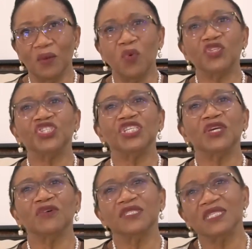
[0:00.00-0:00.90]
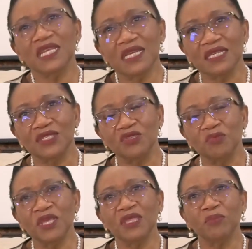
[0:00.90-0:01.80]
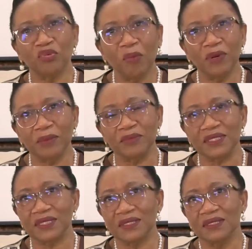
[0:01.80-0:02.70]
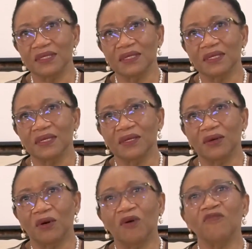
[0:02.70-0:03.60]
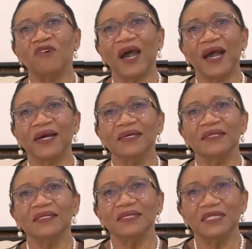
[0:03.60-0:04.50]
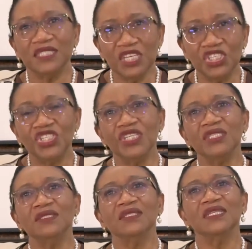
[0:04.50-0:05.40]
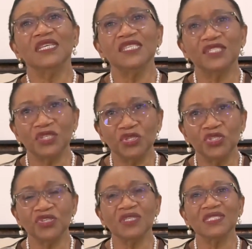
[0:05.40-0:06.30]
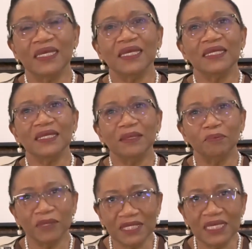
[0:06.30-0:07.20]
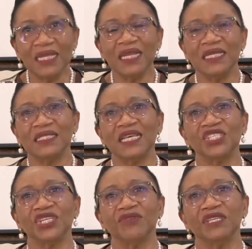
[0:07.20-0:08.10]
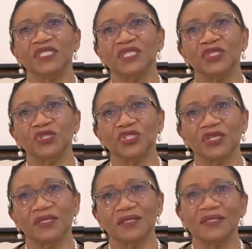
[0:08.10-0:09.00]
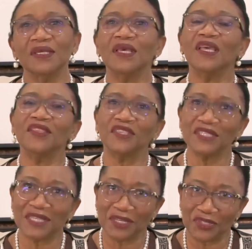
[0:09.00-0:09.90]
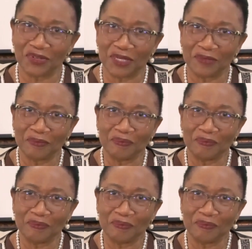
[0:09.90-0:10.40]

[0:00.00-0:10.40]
what she considers to be the problems of our teaching institutions, particularly tertiary institutions in this country.